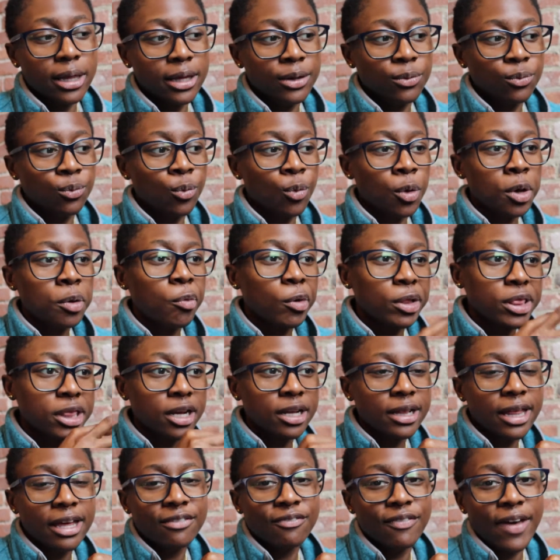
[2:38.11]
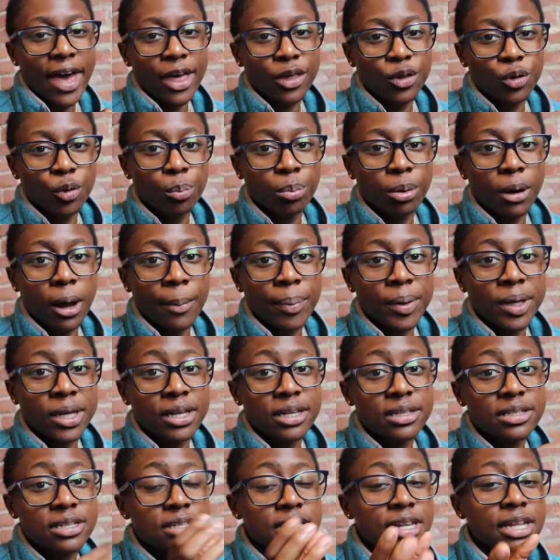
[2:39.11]
and what their like value prop
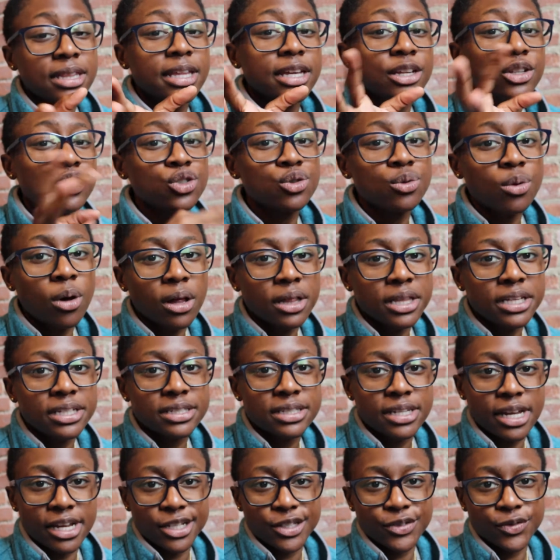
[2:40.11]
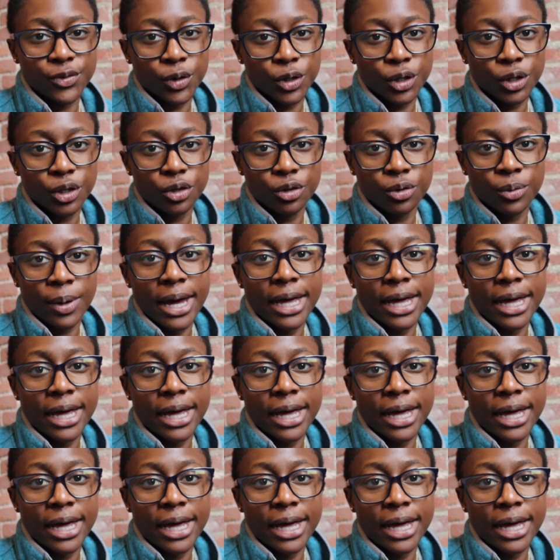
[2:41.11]
is that they do all these tests for you,